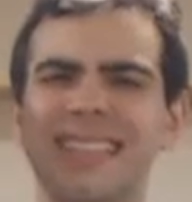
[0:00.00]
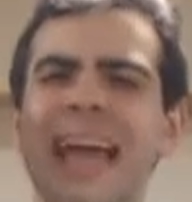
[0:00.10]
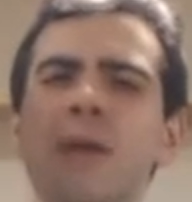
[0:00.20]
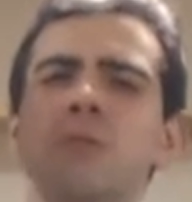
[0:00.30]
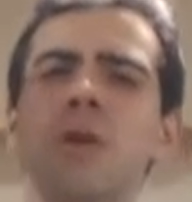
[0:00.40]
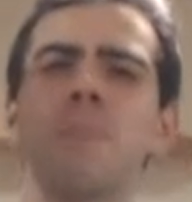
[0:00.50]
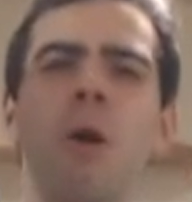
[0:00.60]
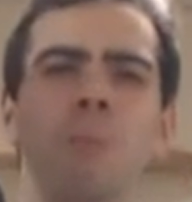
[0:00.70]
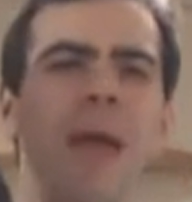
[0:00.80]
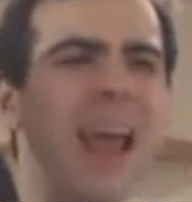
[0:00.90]
Now to
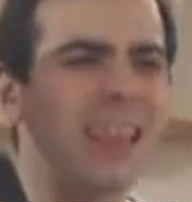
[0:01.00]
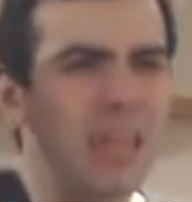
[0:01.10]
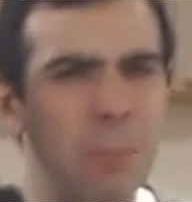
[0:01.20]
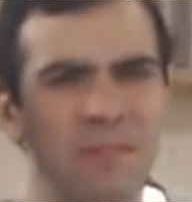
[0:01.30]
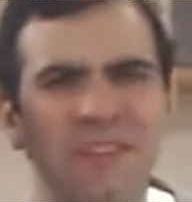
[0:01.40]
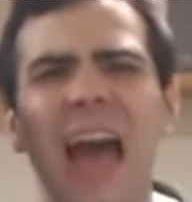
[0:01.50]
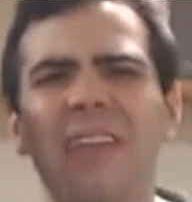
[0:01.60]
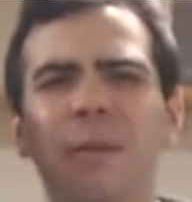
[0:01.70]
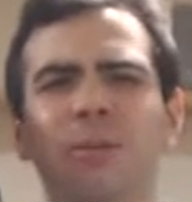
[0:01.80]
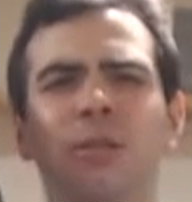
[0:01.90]
report back the number
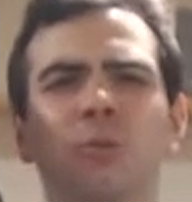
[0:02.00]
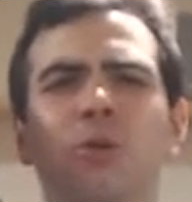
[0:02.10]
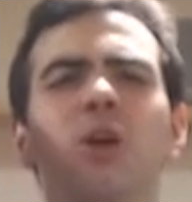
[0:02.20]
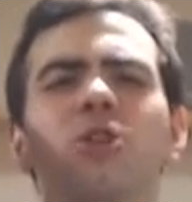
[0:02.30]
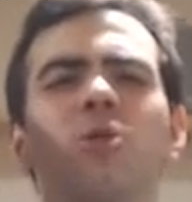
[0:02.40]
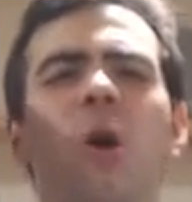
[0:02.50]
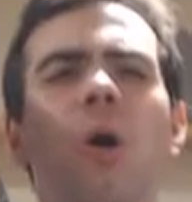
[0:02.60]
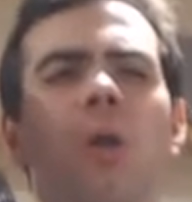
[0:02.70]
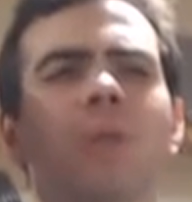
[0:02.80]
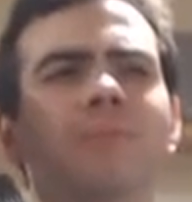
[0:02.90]
5 episode to
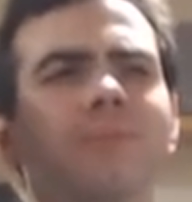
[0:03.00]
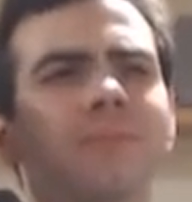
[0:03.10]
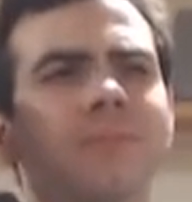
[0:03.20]
Control.